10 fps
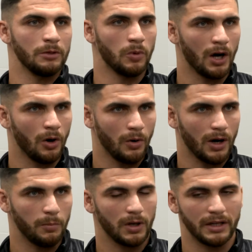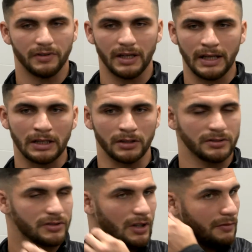well, I played for England
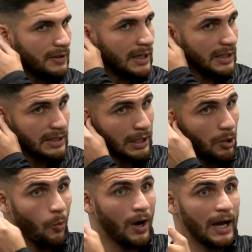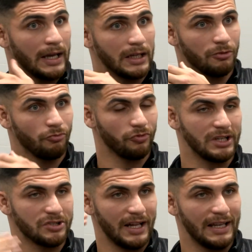and stuff, and then I didn't quite
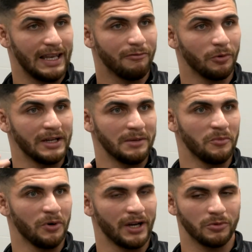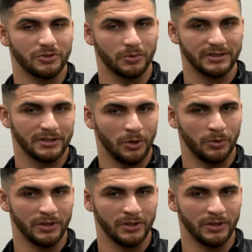reach that level anymore, and I was always known